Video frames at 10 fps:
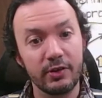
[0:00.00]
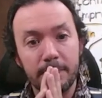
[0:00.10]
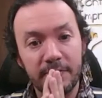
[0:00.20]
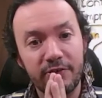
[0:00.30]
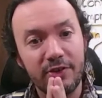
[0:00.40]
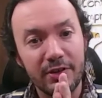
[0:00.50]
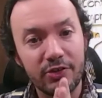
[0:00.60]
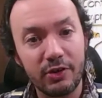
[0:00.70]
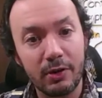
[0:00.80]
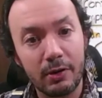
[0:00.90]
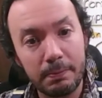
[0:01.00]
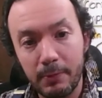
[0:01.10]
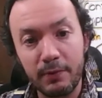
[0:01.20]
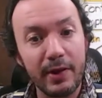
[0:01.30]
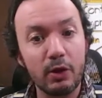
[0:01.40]
And these tenets are
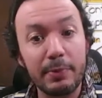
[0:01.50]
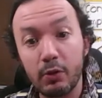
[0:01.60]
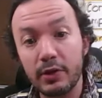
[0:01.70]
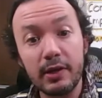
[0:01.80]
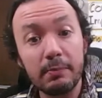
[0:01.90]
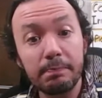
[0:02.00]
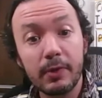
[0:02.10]
availability,